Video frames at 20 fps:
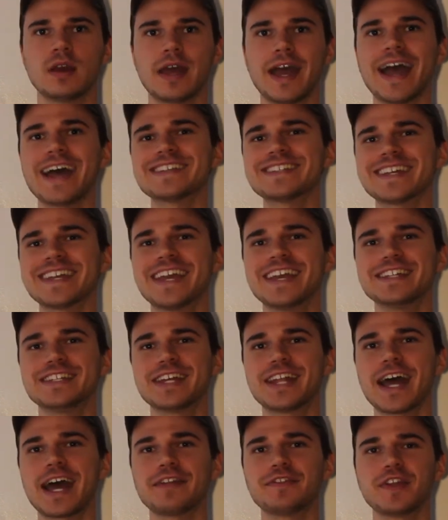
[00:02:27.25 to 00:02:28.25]
As I hinted
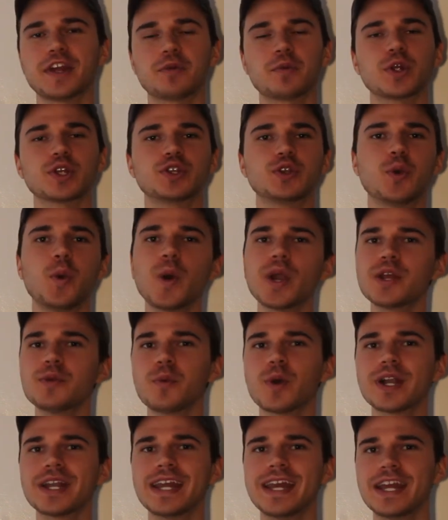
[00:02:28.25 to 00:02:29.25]
at, there were
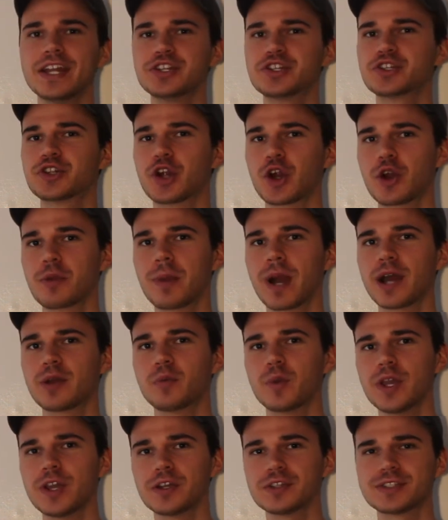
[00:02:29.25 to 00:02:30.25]
21-inch turbine
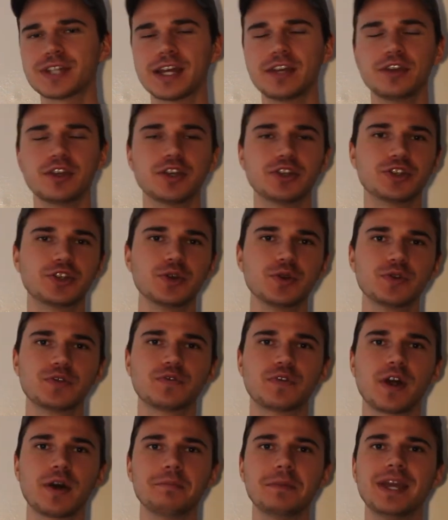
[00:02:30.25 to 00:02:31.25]
wheels that you could choose
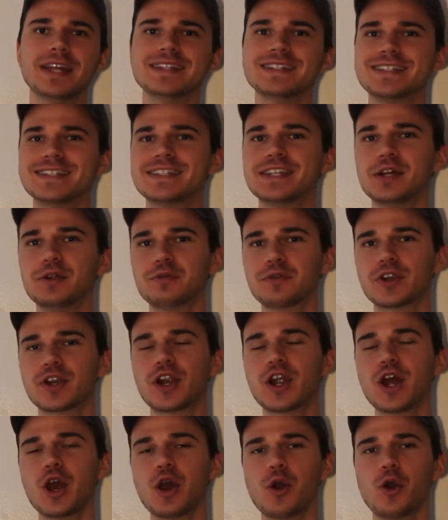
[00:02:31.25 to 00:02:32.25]
from in
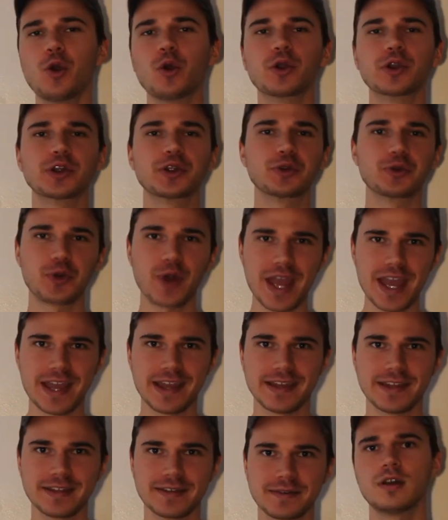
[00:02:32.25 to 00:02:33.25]
silver or
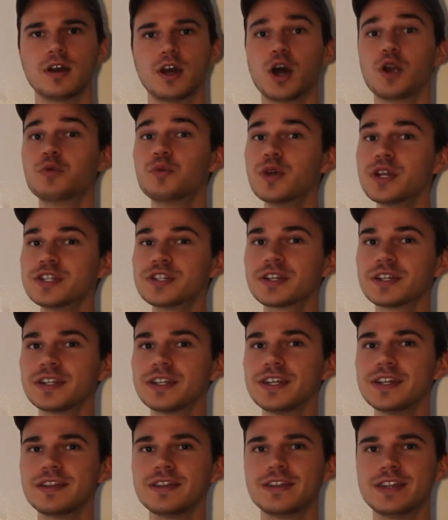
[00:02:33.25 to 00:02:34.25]
gray.
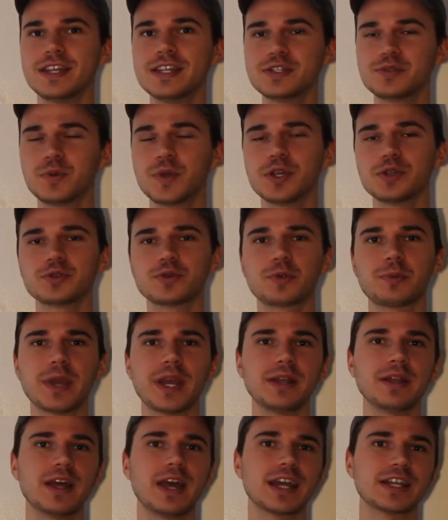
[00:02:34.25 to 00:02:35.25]
Originally, these wheels were
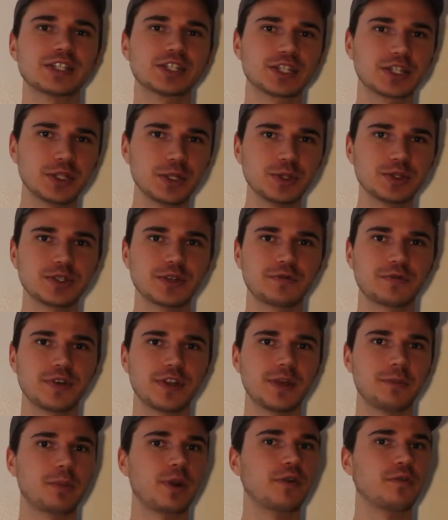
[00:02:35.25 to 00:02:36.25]
made exclusive for
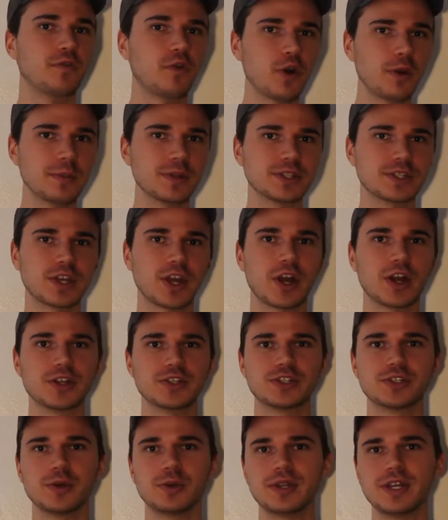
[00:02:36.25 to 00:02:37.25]
the performance cars,
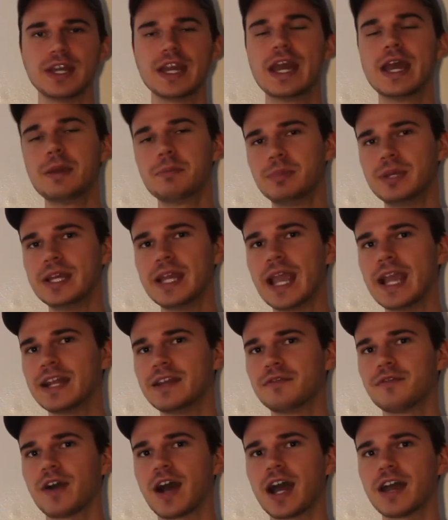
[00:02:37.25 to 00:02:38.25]
so the
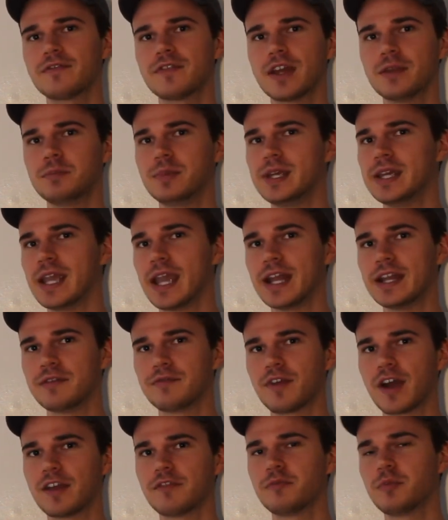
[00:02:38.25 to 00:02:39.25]
P85 and
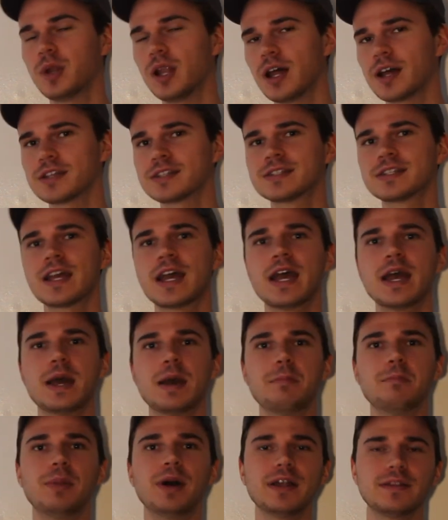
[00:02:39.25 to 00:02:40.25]
P85 Plus,
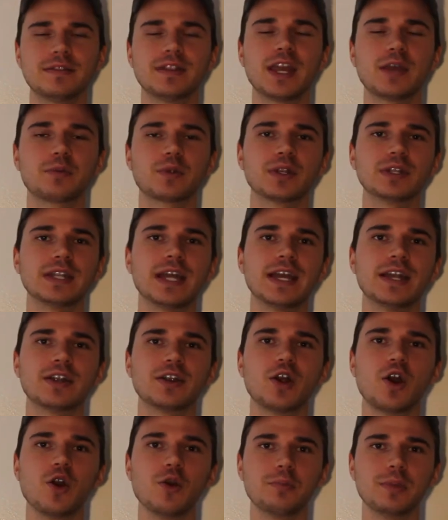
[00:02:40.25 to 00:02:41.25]
but they were
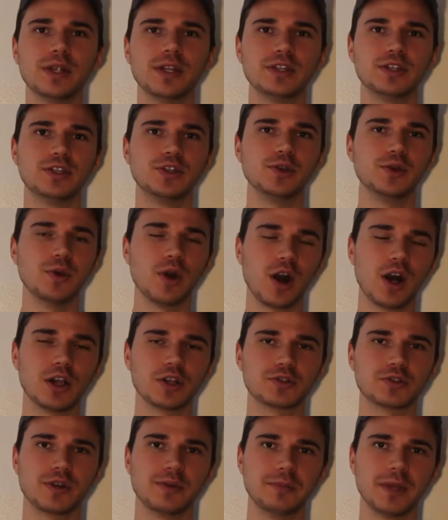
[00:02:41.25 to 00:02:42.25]
later open to all
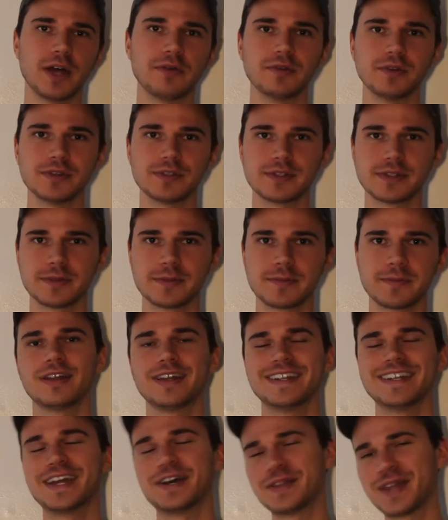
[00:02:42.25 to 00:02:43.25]
trim levels.
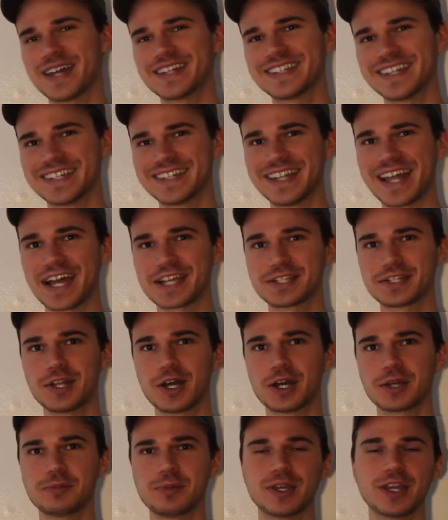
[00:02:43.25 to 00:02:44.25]
Now that didn't last
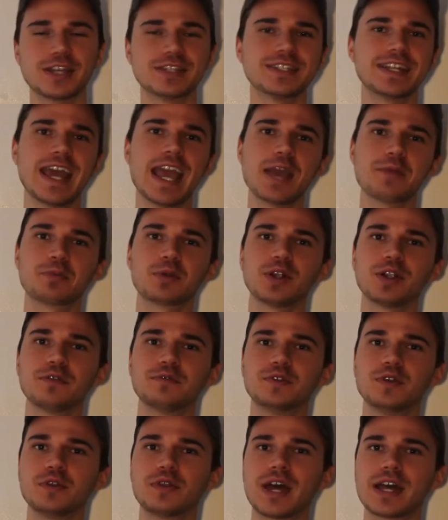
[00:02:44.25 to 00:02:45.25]
long, because in April of
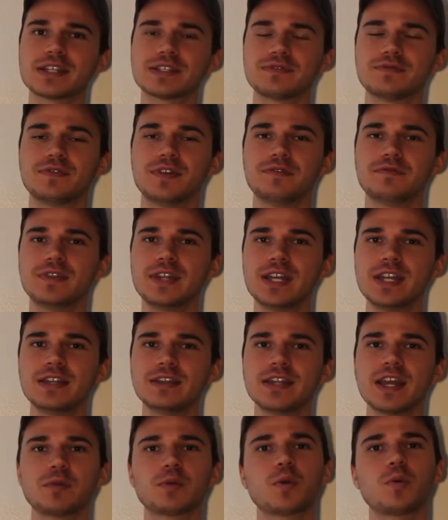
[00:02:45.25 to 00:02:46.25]
2015,
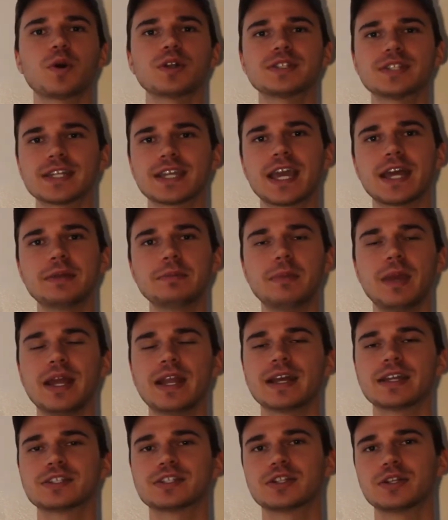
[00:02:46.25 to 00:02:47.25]
they were once again made
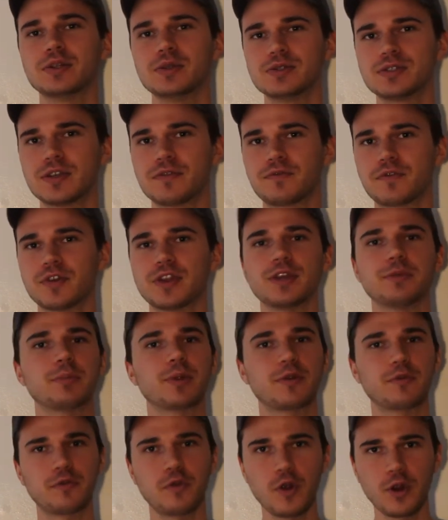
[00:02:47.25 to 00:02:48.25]
exclusive for the
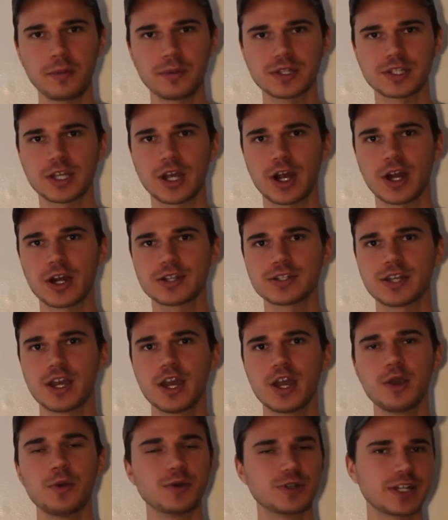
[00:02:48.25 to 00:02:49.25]
performance cars,
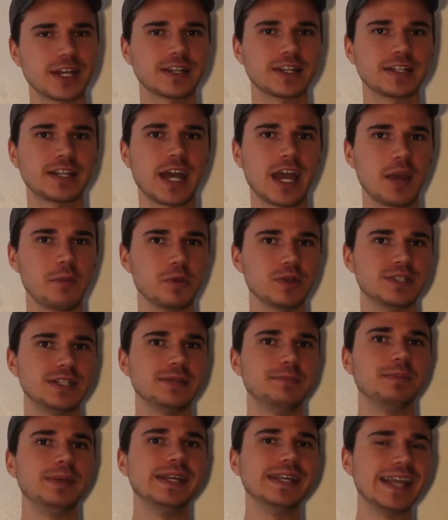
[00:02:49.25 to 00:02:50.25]
which at the time was the
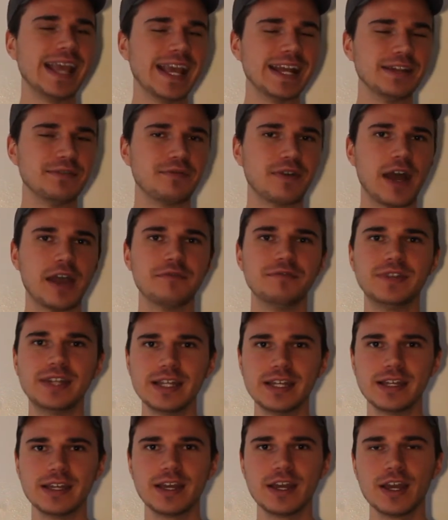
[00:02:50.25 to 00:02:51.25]

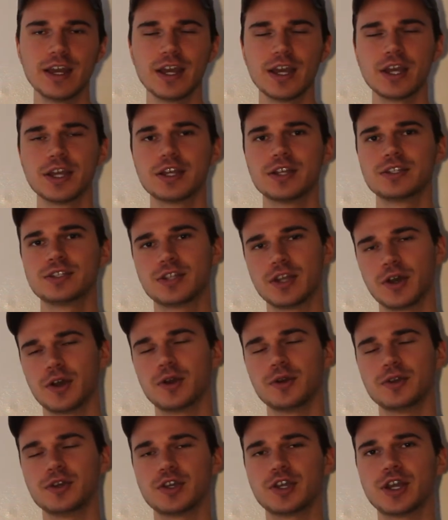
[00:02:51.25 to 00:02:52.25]
P85D, so
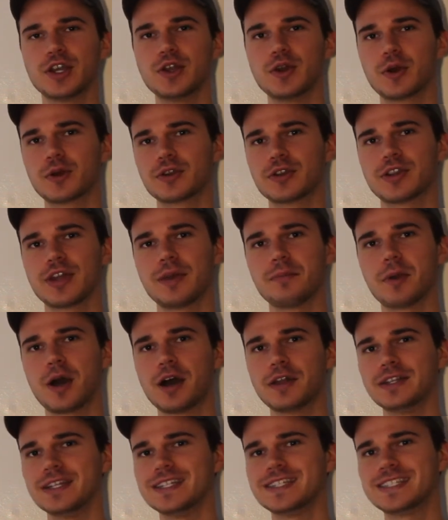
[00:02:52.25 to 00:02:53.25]
you couldn't order them
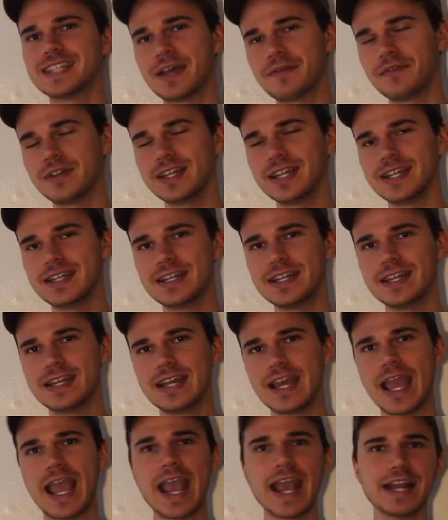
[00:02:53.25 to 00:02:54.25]
on the
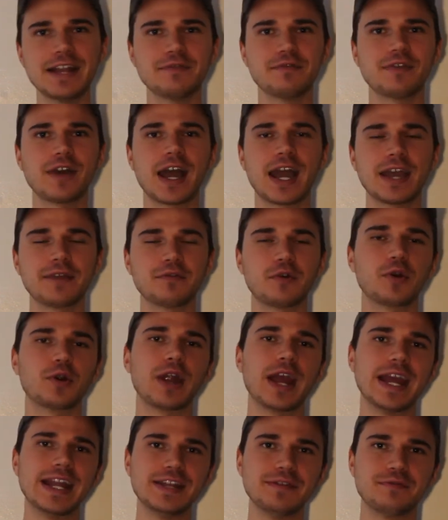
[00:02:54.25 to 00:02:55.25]
70D, 85, or
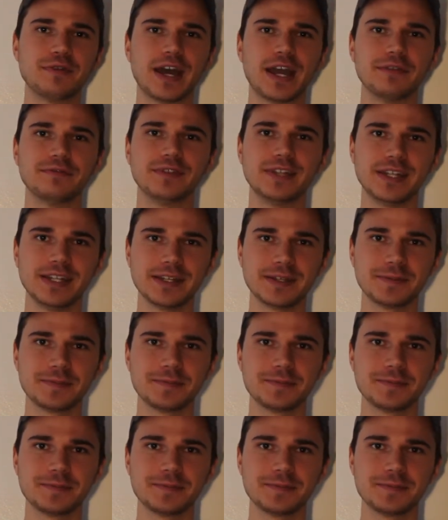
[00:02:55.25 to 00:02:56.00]
85D.